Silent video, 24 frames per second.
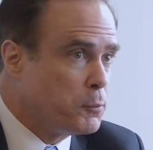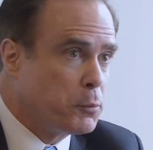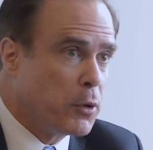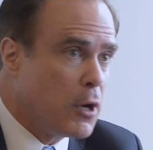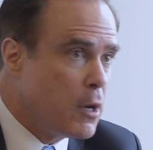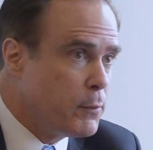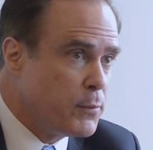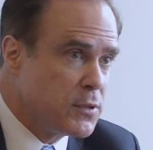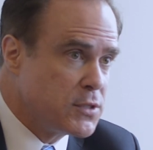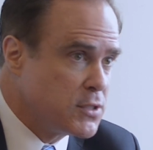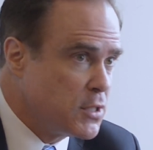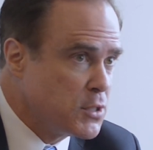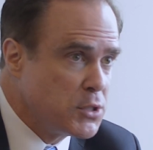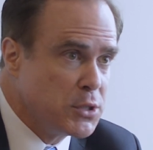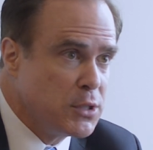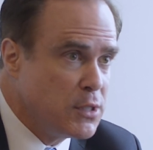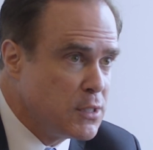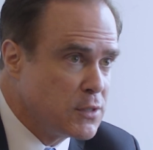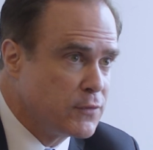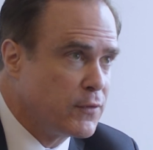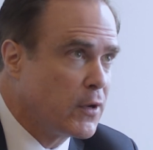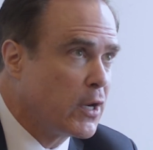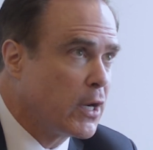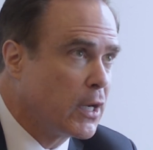proposition
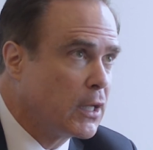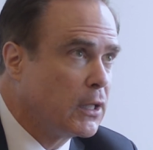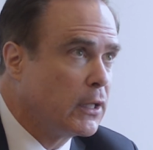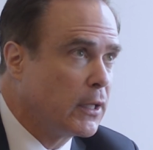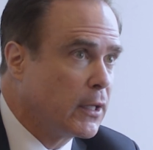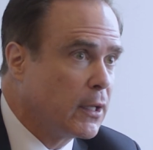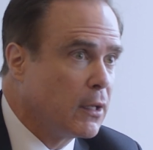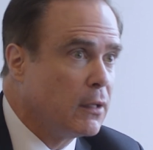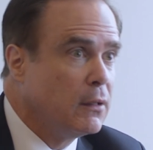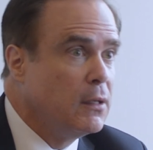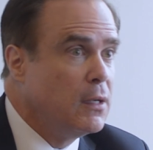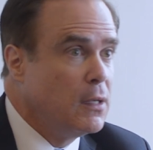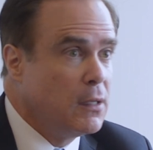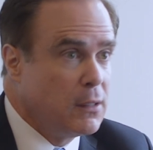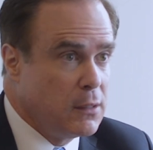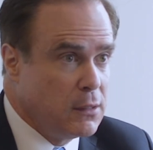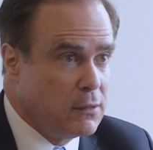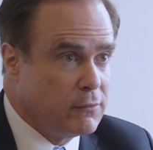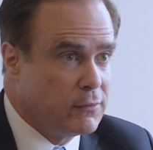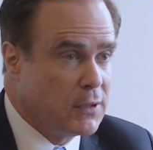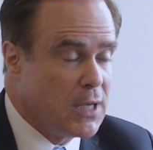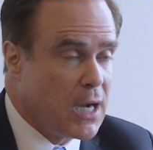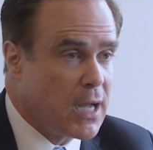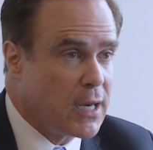is very clear.
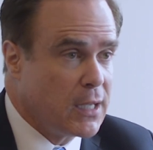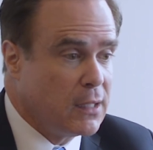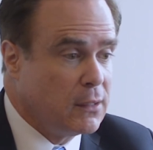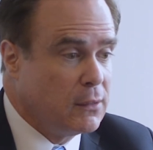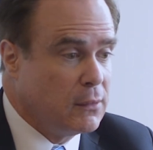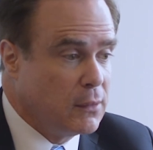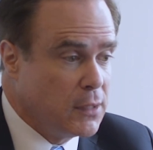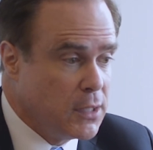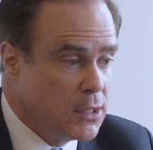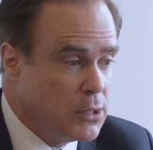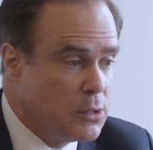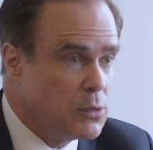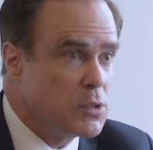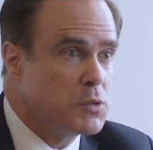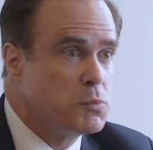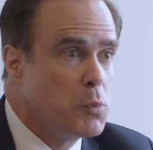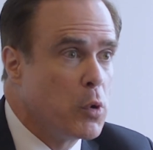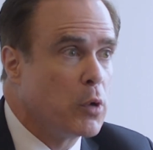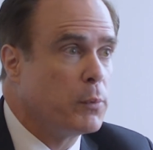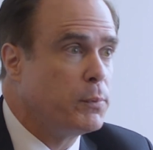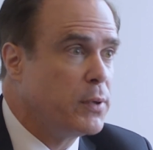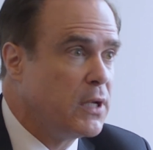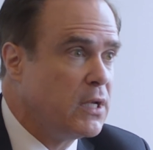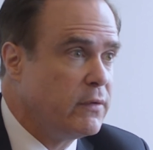You've got to use
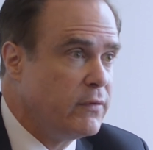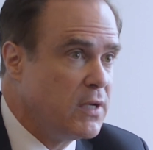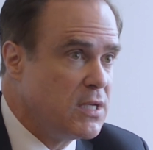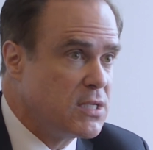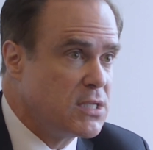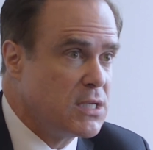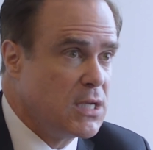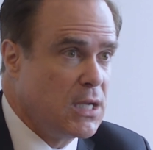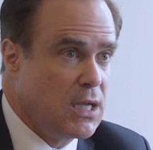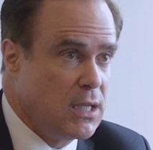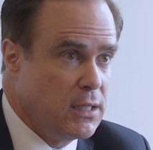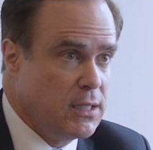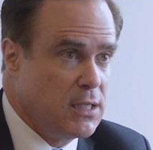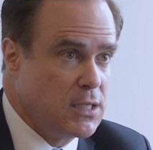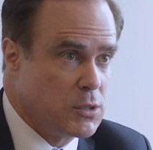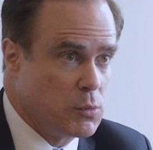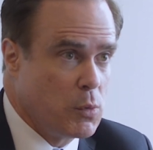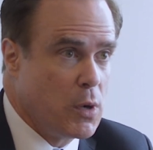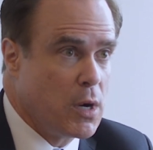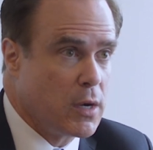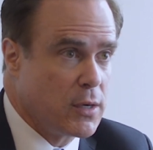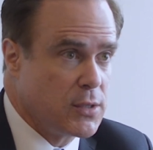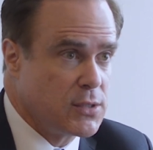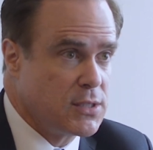more PVC in these
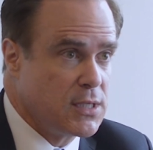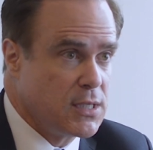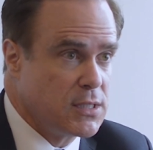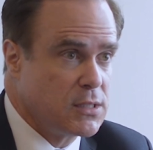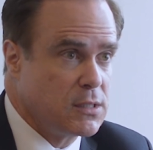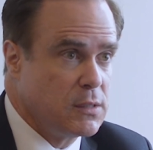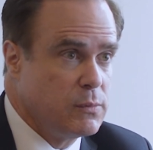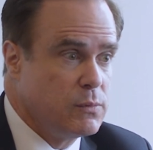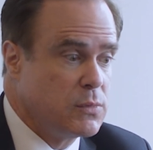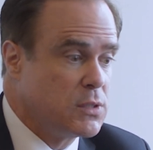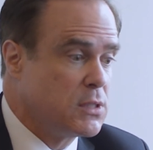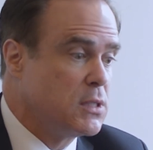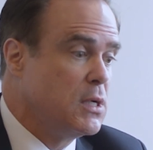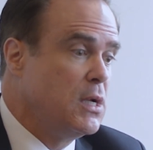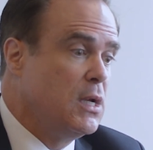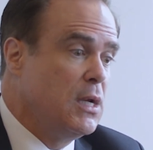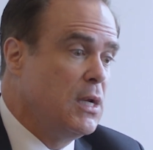water systems,